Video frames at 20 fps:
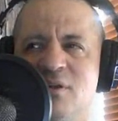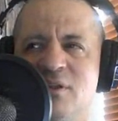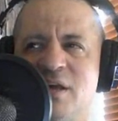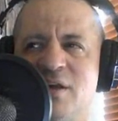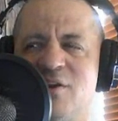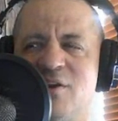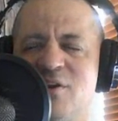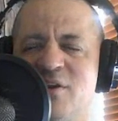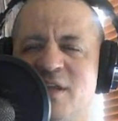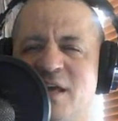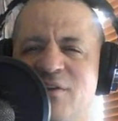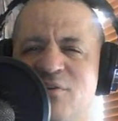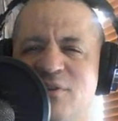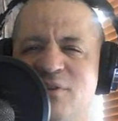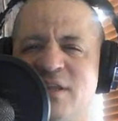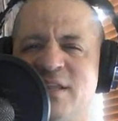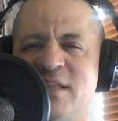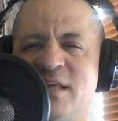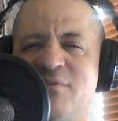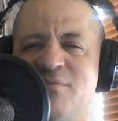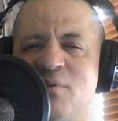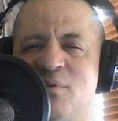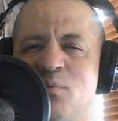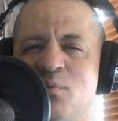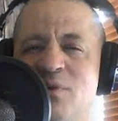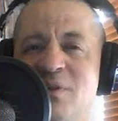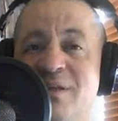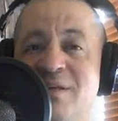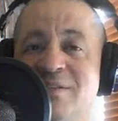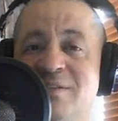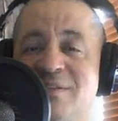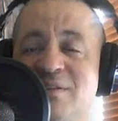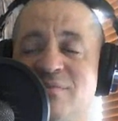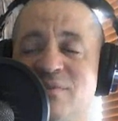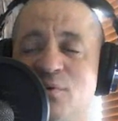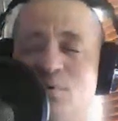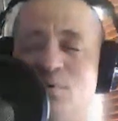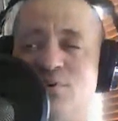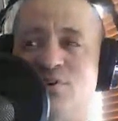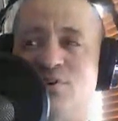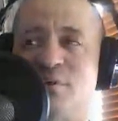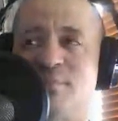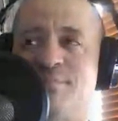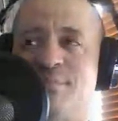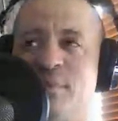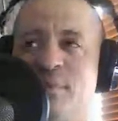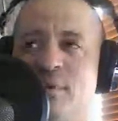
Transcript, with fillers: They don't think they even released the viewership.